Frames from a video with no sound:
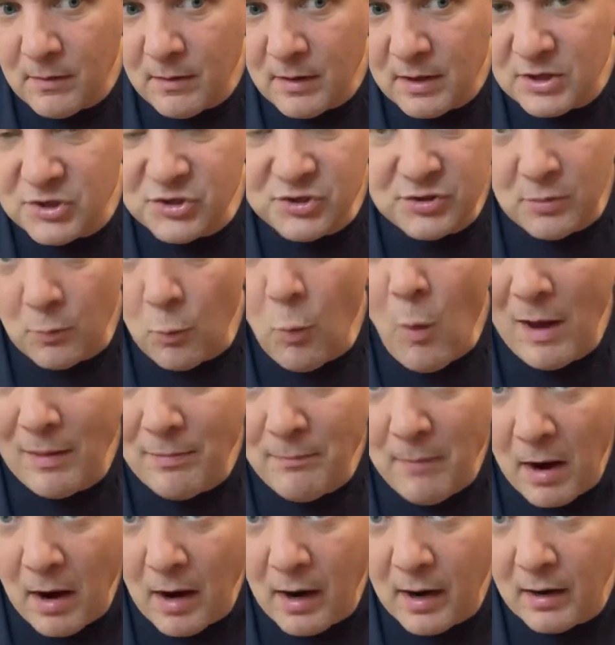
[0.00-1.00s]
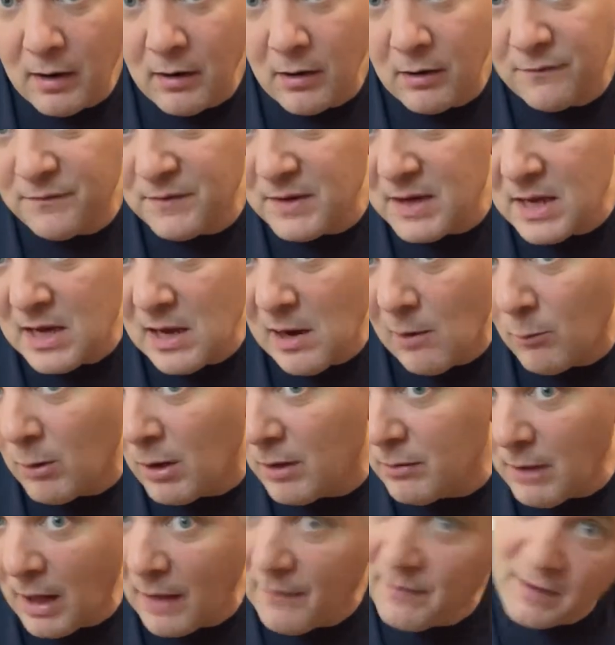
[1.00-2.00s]
It's one bar of E and
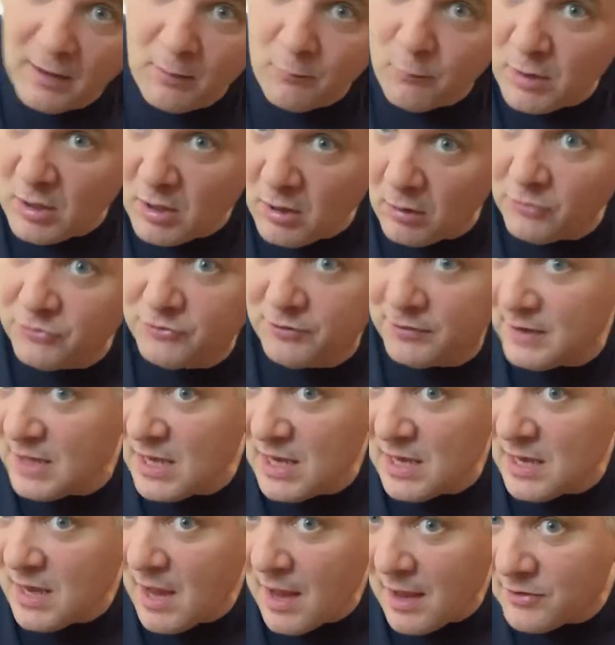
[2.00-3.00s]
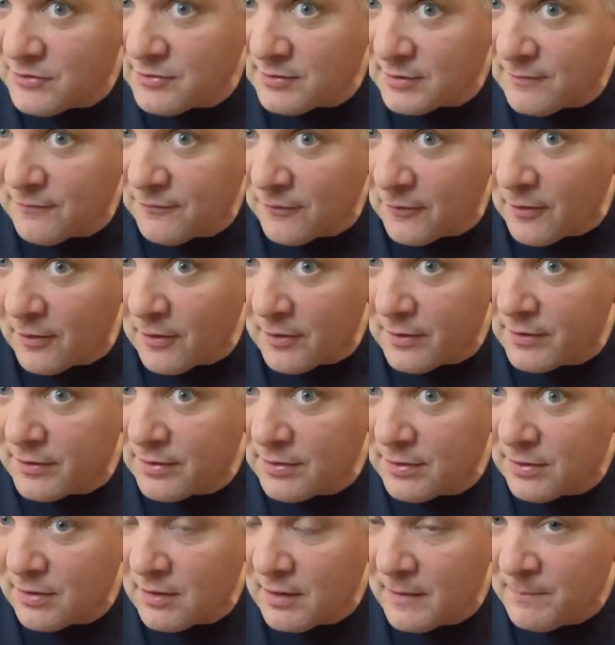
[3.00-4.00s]
one, and then we go to D, yeah, to the
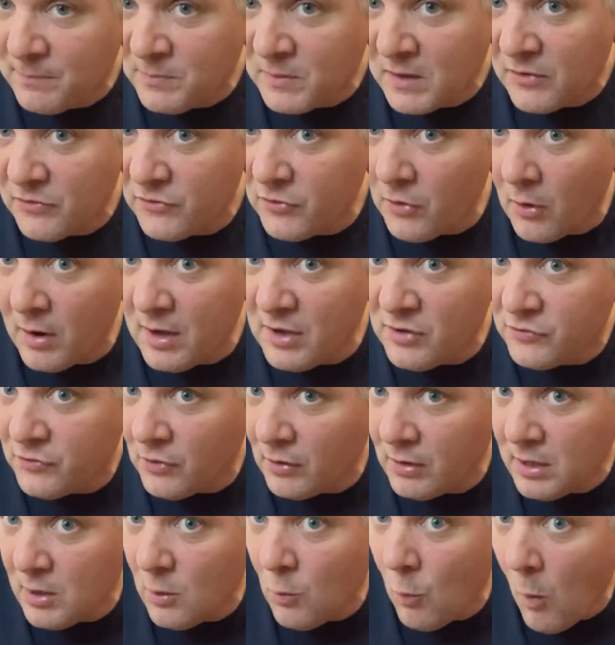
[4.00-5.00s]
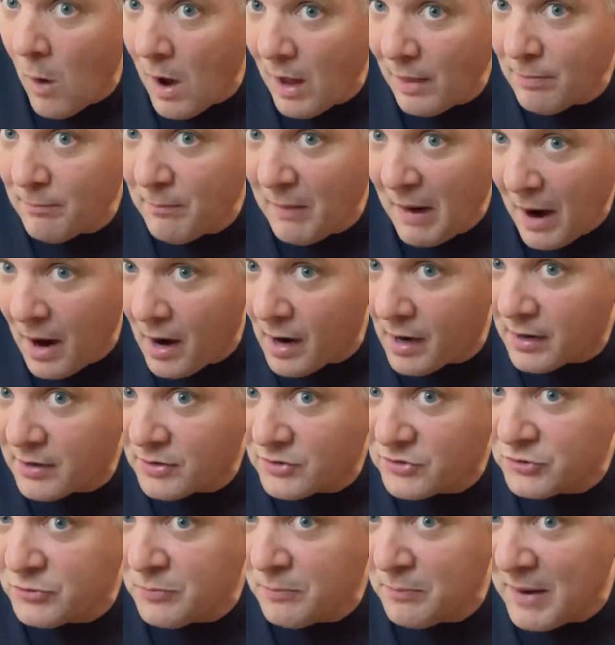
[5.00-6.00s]
fourth. So it's only one bar
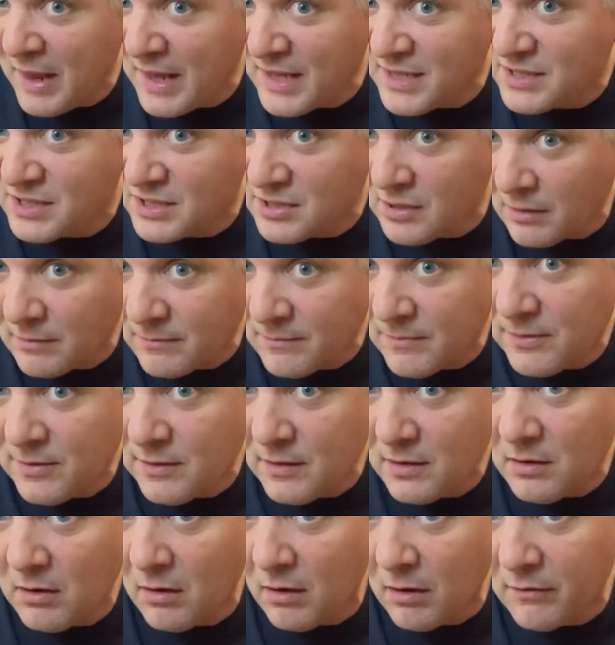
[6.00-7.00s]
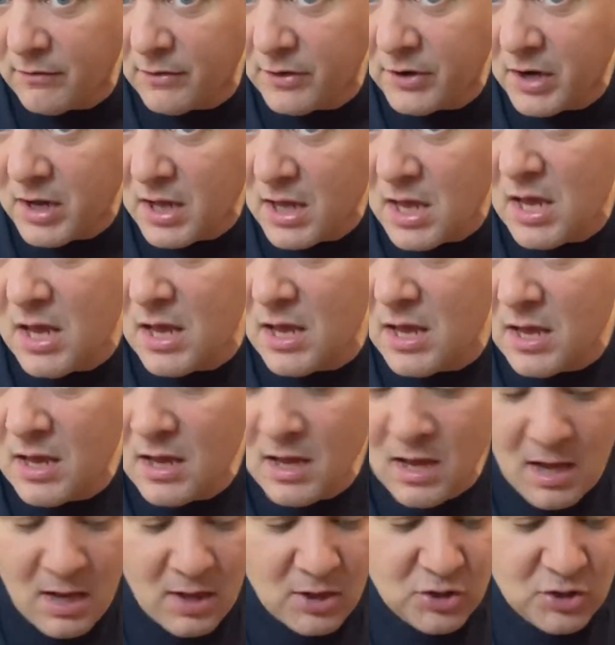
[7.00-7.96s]
to play something over E.